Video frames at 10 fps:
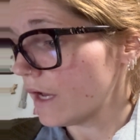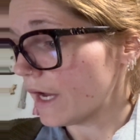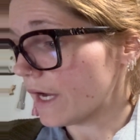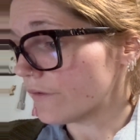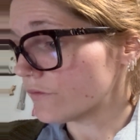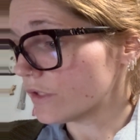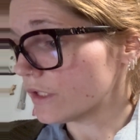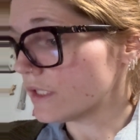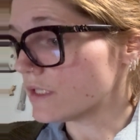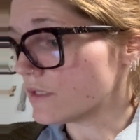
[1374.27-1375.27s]
after
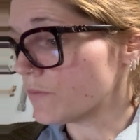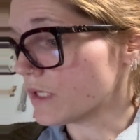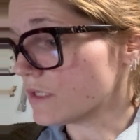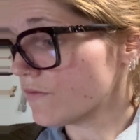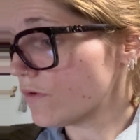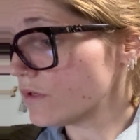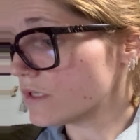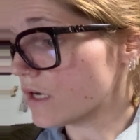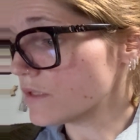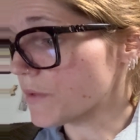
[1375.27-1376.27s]
it says place a full
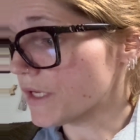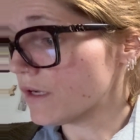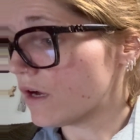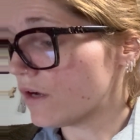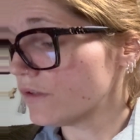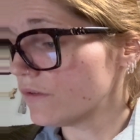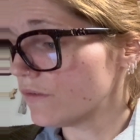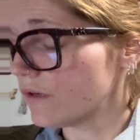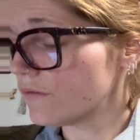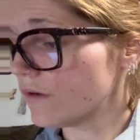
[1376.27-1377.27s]
saucepan of
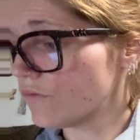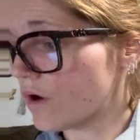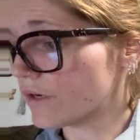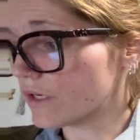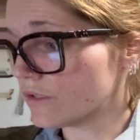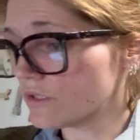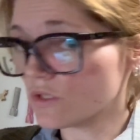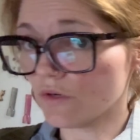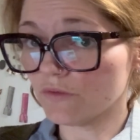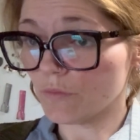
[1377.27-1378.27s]
water on the
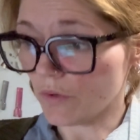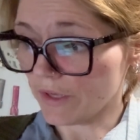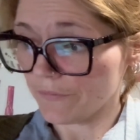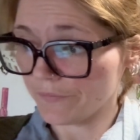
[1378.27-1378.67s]
stove to boil.